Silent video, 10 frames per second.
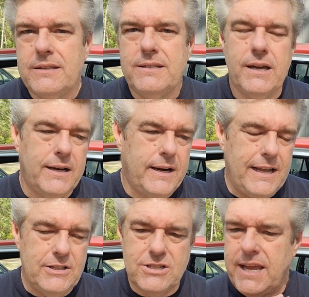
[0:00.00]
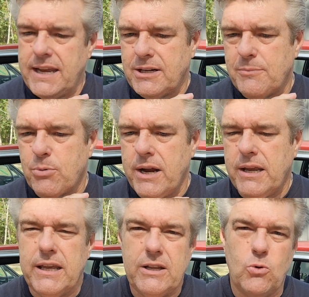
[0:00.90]
Deanna and I just taking a
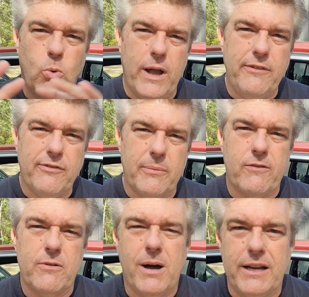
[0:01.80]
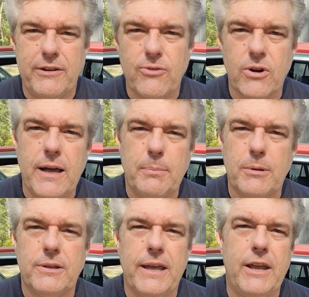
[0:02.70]
break and getting away from everybody for a
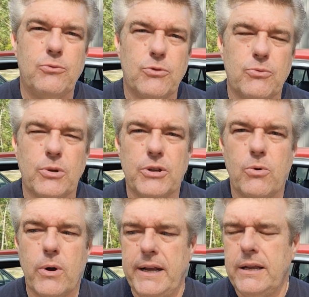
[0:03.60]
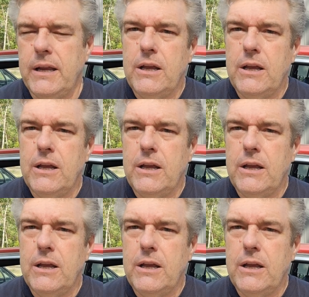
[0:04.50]
couple of days was really great.